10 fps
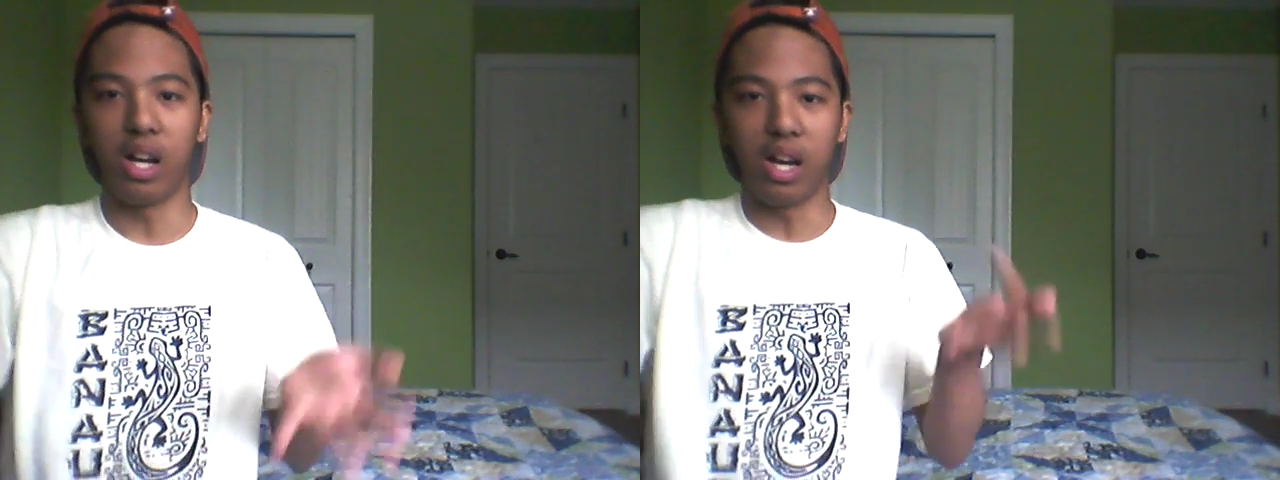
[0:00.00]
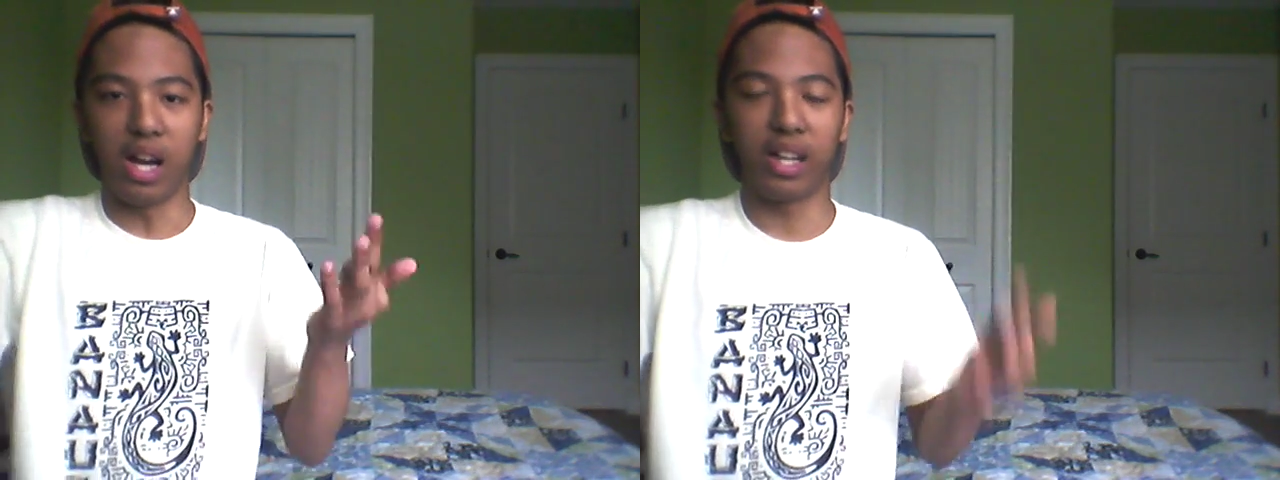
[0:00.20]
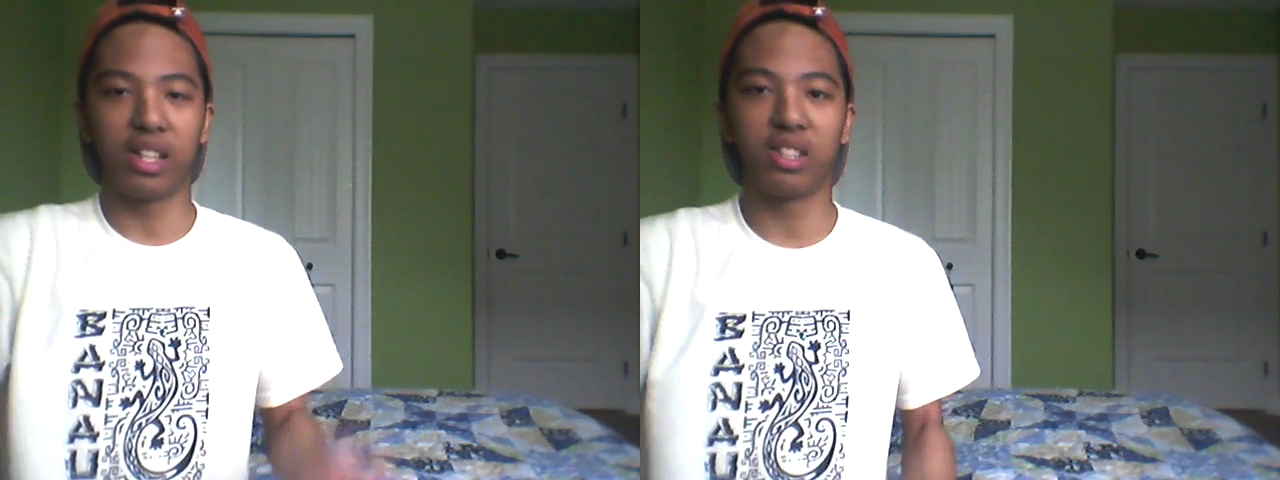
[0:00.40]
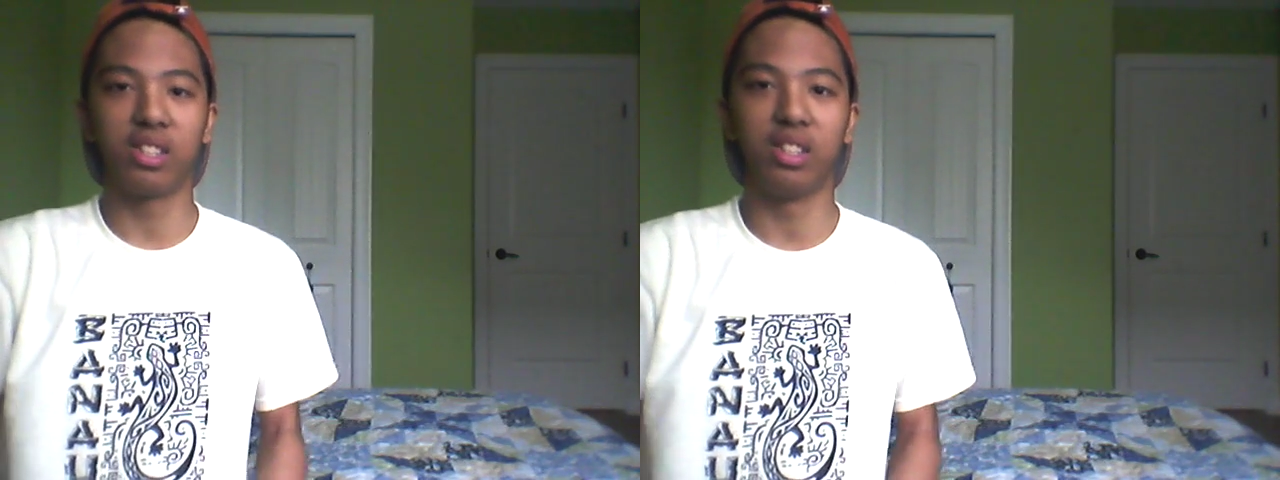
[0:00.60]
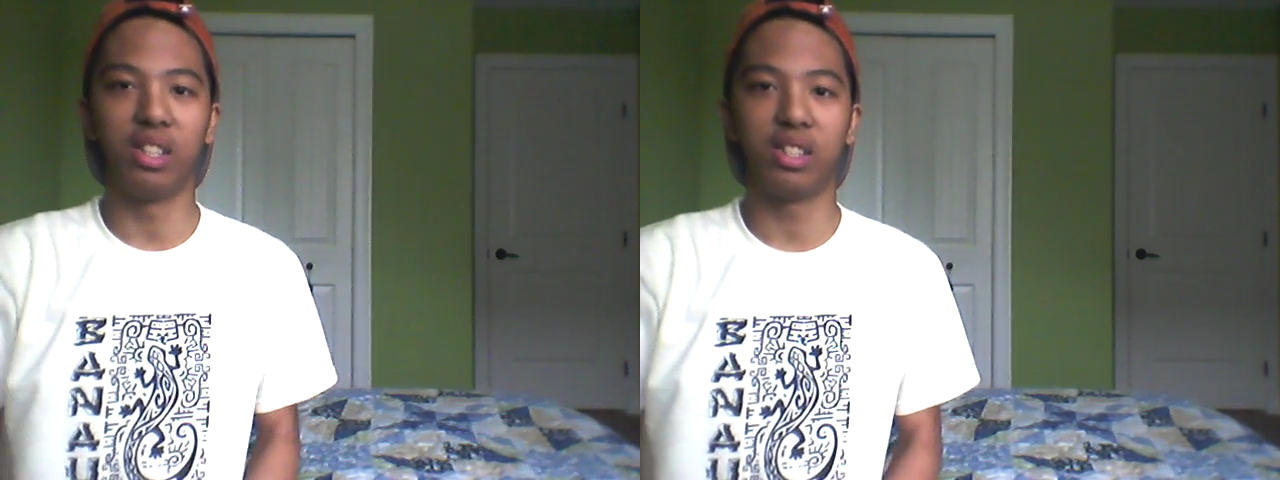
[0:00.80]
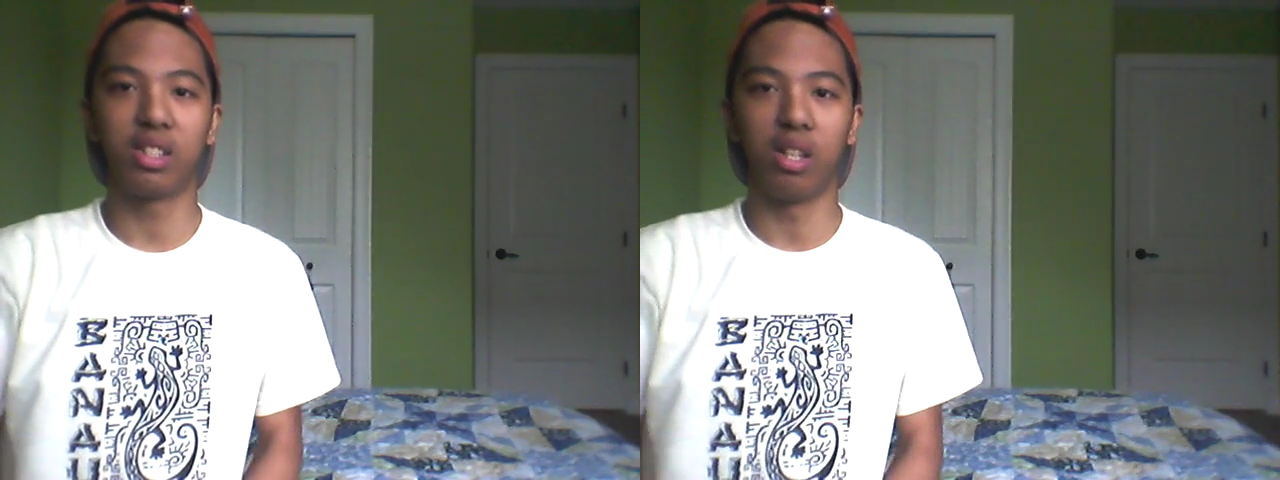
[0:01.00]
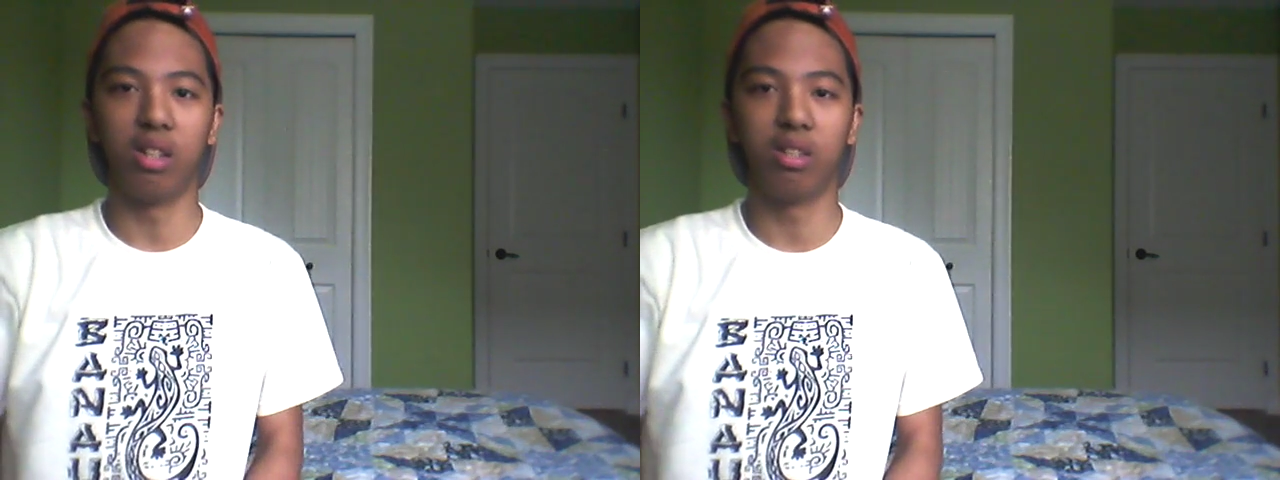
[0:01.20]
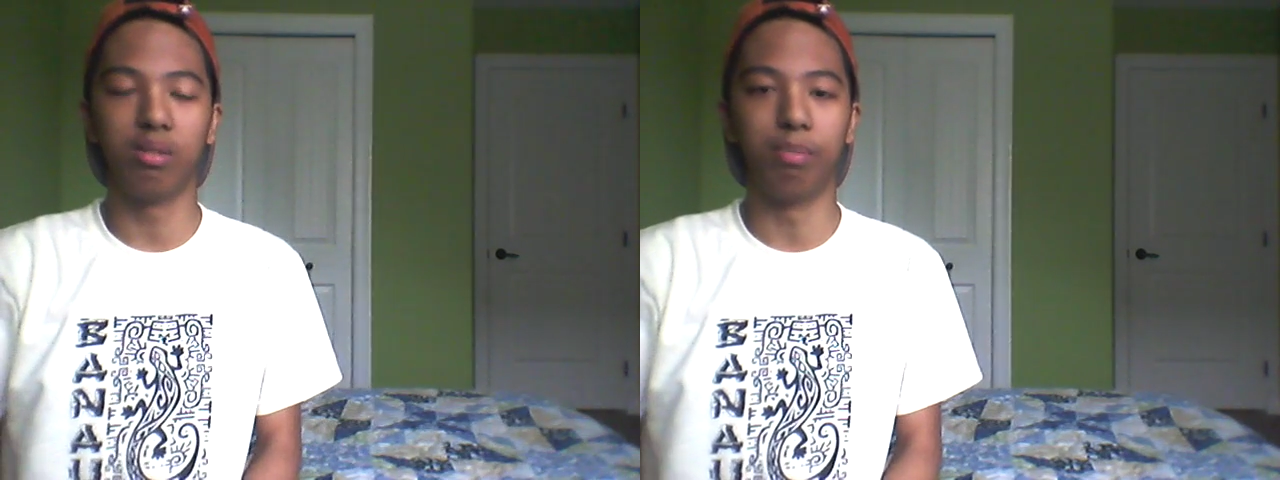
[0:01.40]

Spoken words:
I guess it's its own,